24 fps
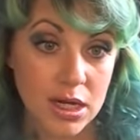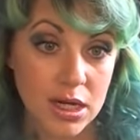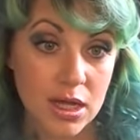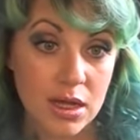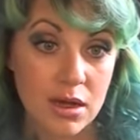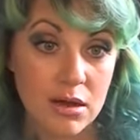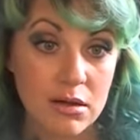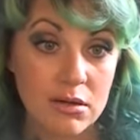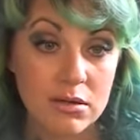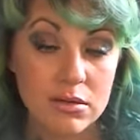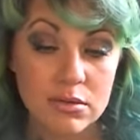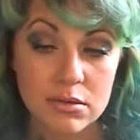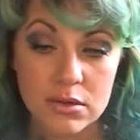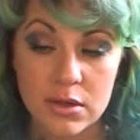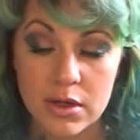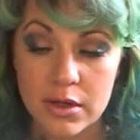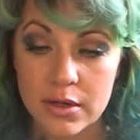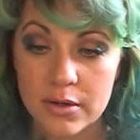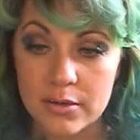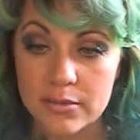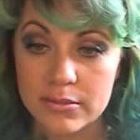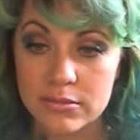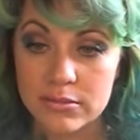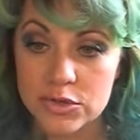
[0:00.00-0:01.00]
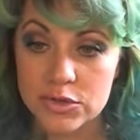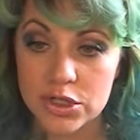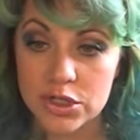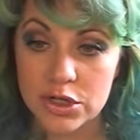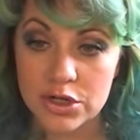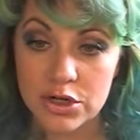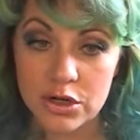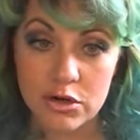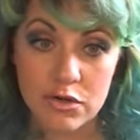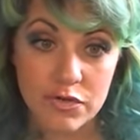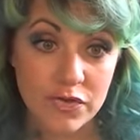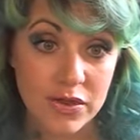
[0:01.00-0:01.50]
now. I'm sure
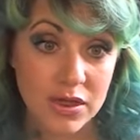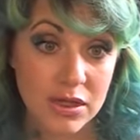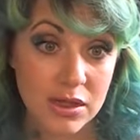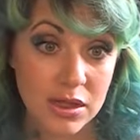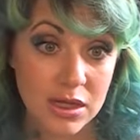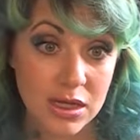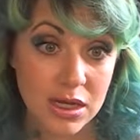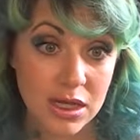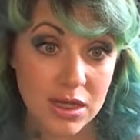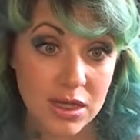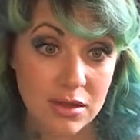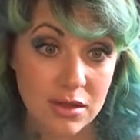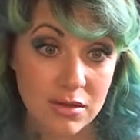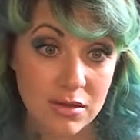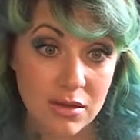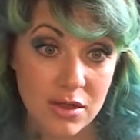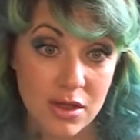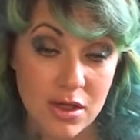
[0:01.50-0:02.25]
you're feeling it.